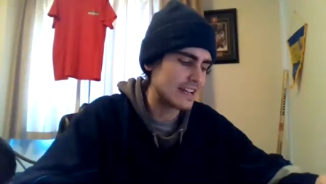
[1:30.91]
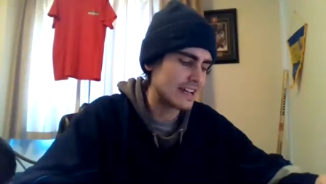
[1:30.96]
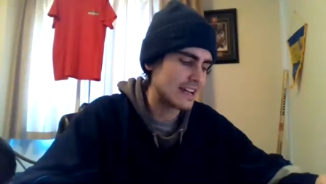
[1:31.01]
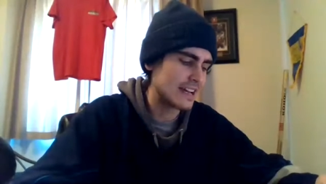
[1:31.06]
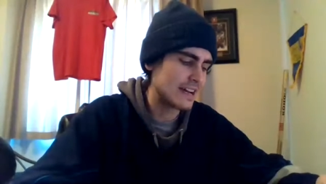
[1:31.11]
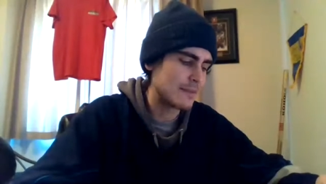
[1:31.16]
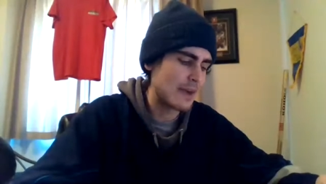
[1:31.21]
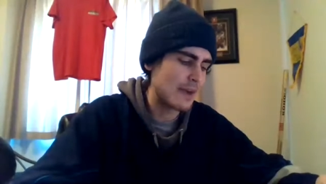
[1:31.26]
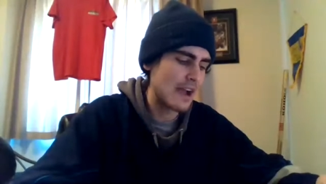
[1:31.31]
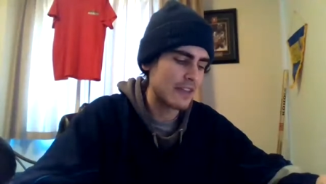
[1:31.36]

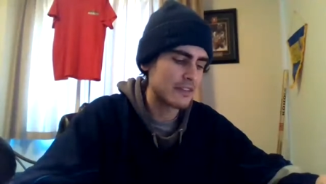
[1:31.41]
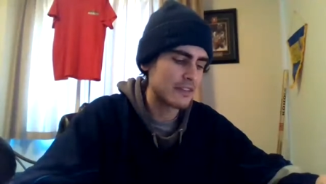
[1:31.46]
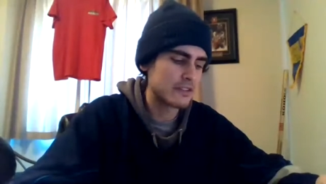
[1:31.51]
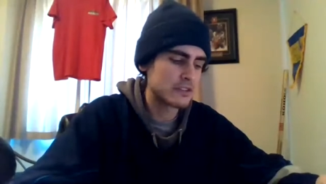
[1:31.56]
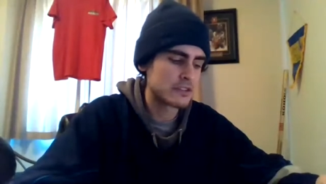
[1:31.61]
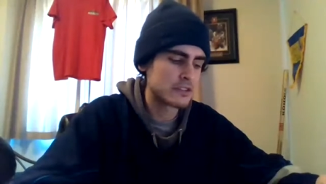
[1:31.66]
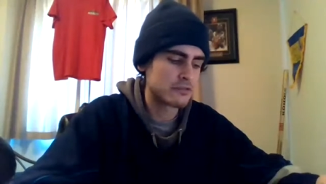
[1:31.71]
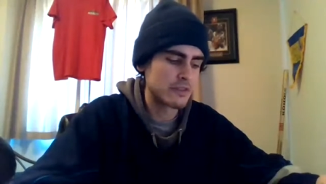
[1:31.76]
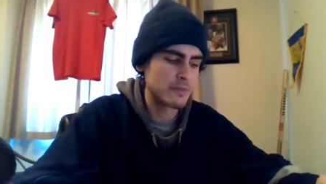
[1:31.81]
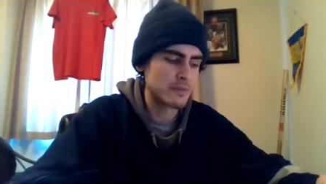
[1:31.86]

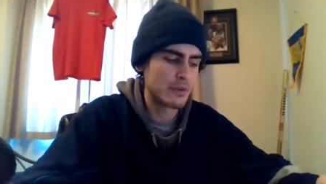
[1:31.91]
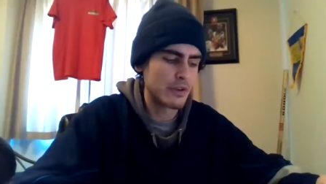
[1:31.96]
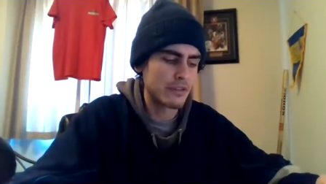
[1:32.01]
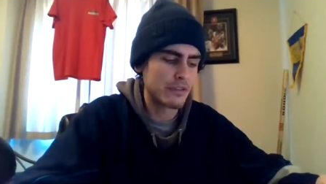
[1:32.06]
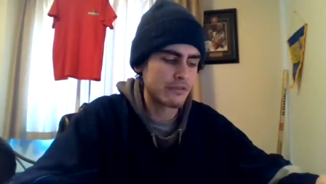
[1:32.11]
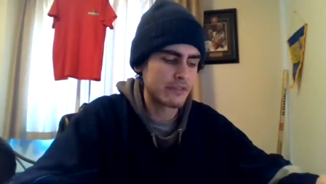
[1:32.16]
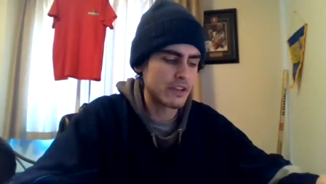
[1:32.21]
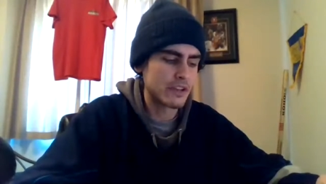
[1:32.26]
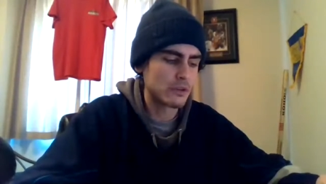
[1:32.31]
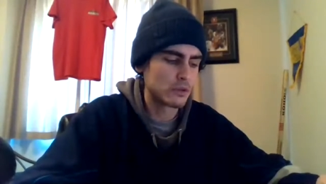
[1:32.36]
Islanders
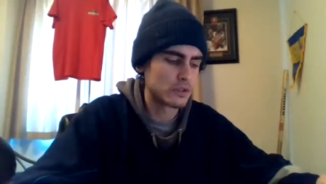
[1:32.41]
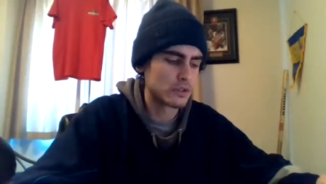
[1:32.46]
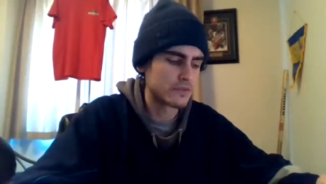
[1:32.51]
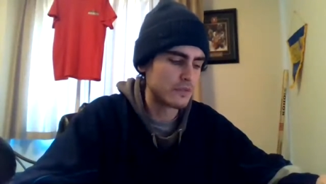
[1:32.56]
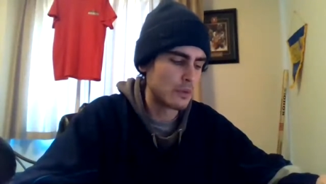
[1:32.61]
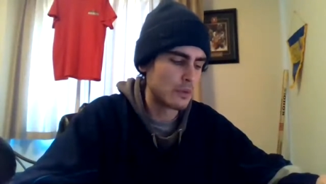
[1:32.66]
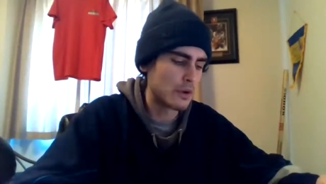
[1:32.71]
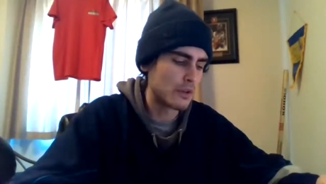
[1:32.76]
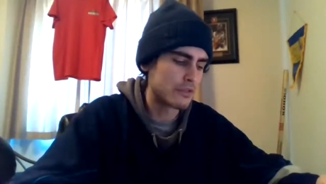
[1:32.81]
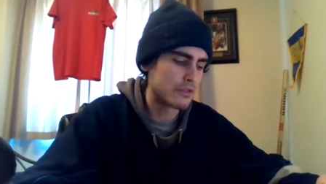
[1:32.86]
3.3 goals
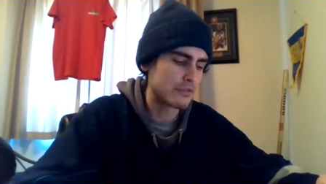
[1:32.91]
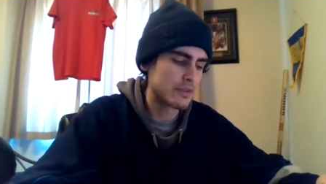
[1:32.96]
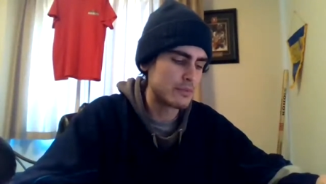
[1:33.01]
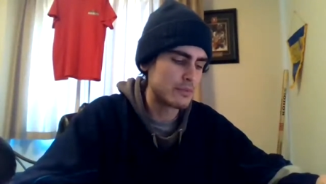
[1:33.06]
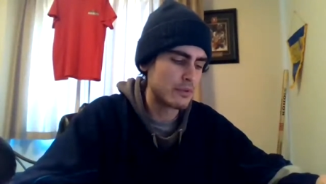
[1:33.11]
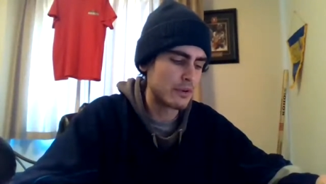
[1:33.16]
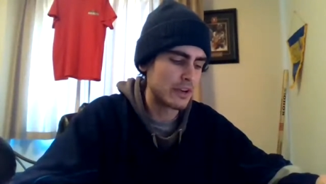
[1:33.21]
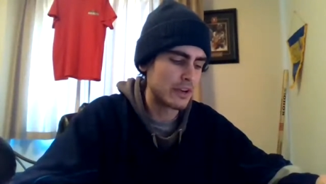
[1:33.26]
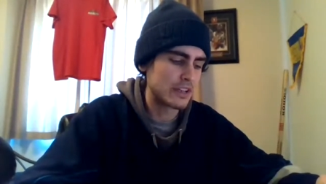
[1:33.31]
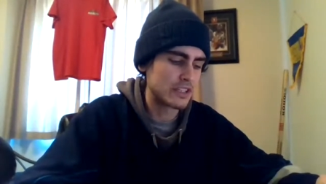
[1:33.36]
for,
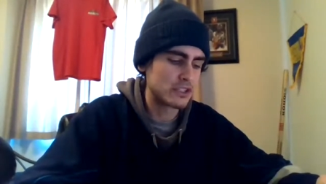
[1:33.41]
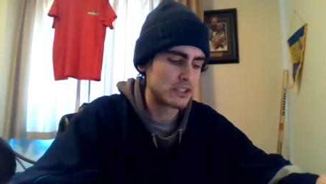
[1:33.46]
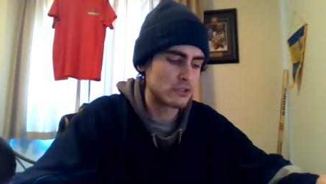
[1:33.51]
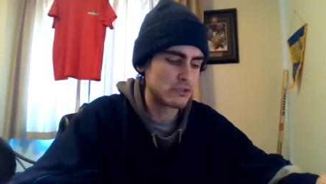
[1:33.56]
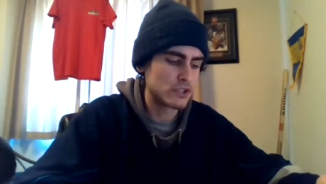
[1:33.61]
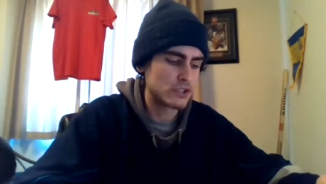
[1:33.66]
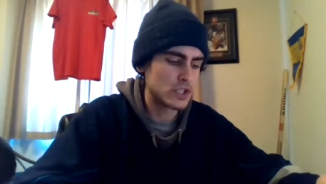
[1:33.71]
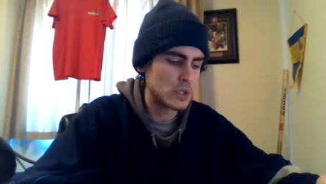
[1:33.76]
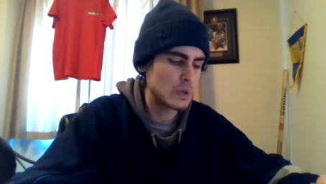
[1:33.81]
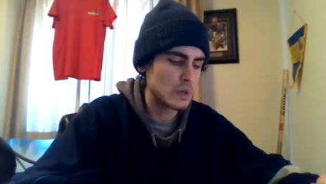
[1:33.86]

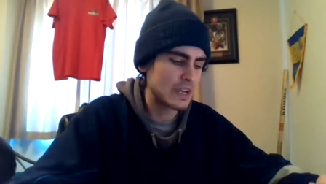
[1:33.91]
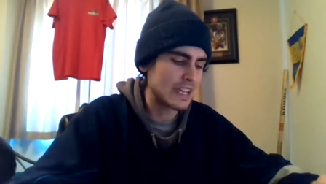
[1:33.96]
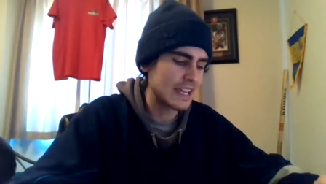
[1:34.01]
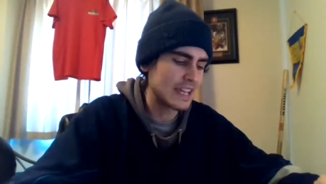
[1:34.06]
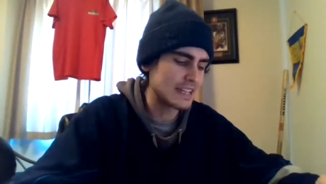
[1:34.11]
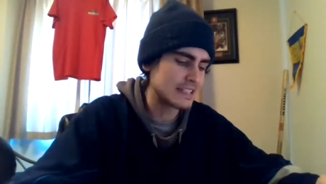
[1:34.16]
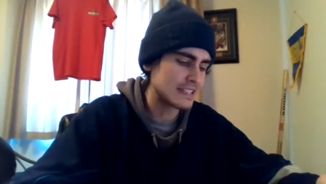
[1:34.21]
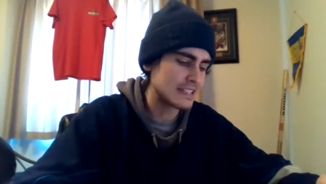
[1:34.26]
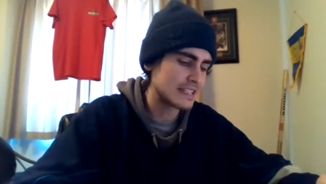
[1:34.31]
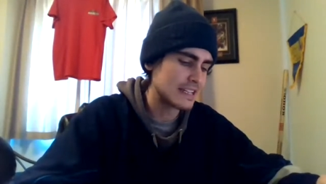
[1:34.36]
3.22
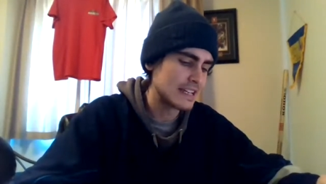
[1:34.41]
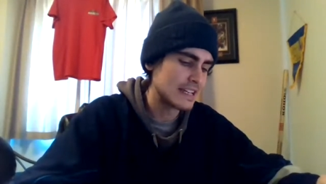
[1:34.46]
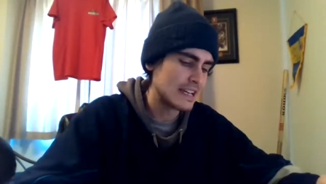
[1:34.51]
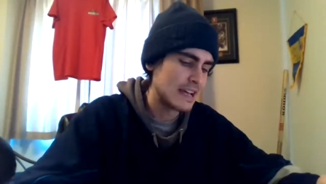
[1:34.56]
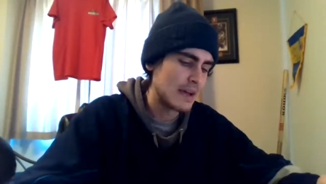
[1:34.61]
against.